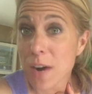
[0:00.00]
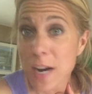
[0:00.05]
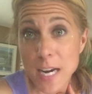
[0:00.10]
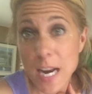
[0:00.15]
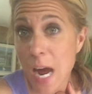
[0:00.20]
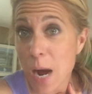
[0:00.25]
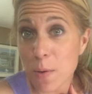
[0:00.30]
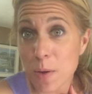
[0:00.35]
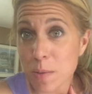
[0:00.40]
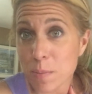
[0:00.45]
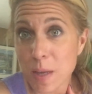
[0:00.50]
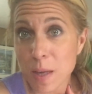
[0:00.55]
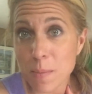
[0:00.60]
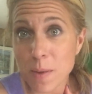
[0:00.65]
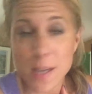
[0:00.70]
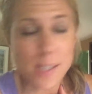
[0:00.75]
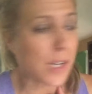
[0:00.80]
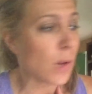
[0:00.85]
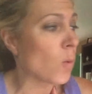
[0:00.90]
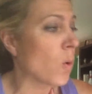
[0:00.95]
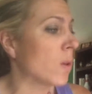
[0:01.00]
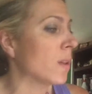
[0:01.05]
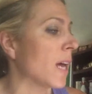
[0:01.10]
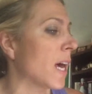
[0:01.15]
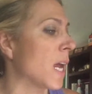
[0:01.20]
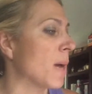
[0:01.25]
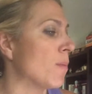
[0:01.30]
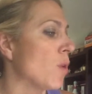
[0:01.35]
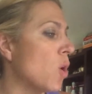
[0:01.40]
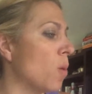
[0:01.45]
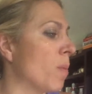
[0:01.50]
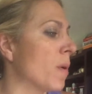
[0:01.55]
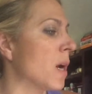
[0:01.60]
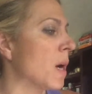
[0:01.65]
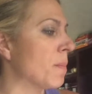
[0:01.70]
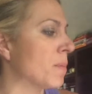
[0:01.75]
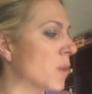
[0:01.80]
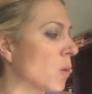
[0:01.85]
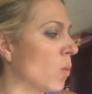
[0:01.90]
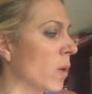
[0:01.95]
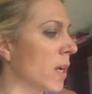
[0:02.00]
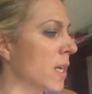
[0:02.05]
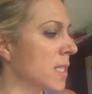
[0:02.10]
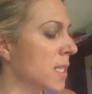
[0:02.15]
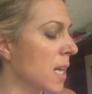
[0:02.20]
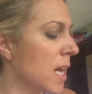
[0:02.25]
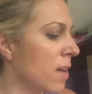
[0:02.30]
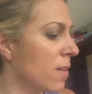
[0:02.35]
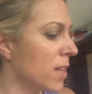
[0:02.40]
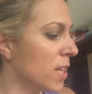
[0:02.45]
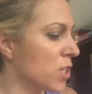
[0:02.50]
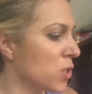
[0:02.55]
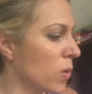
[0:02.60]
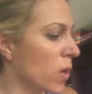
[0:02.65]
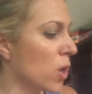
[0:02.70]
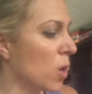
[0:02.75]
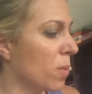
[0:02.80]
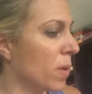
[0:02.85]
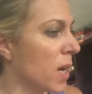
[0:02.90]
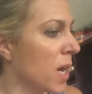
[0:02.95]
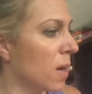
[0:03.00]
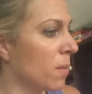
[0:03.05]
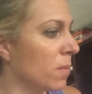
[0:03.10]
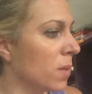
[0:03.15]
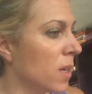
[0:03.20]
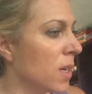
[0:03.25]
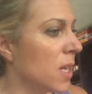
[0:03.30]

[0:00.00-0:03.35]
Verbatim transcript: right now with me because I won't let him open up the, what is it, Henry, that you want to open up?